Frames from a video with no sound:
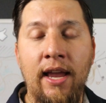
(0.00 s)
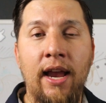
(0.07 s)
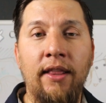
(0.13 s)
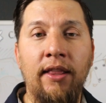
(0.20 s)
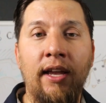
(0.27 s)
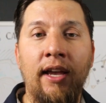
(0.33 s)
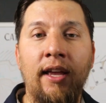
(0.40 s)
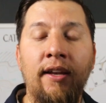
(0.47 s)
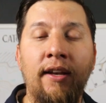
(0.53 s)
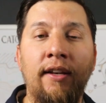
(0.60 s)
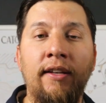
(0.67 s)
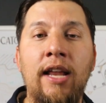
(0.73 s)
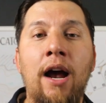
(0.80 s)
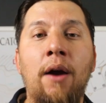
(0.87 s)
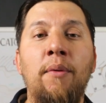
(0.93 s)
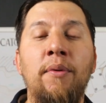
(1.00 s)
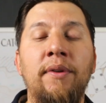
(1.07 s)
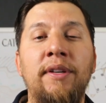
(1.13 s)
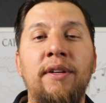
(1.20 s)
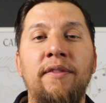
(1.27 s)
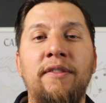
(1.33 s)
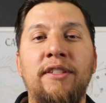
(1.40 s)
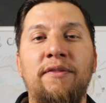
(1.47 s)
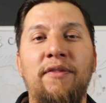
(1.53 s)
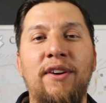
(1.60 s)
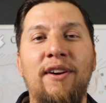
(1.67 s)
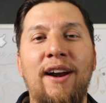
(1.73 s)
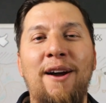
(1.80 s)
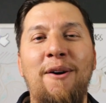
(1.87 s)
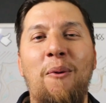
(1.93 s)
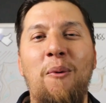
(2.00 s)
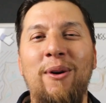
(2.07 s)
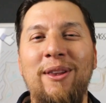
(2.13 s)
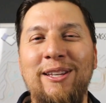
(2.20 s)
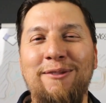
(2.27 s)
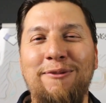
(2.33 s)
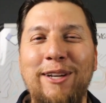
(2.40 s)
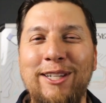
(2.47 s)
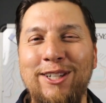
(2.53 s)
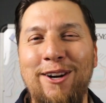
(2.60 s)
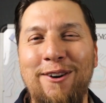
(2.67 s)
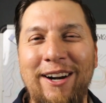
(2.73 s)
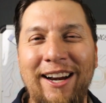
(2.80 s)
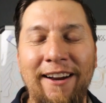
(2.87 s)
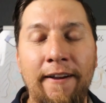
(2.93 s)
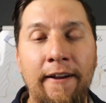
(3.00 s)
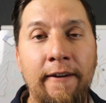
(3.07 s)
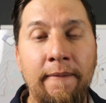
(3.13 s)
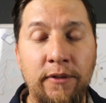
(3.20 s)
and then now you need to just figure out where these fish are, right?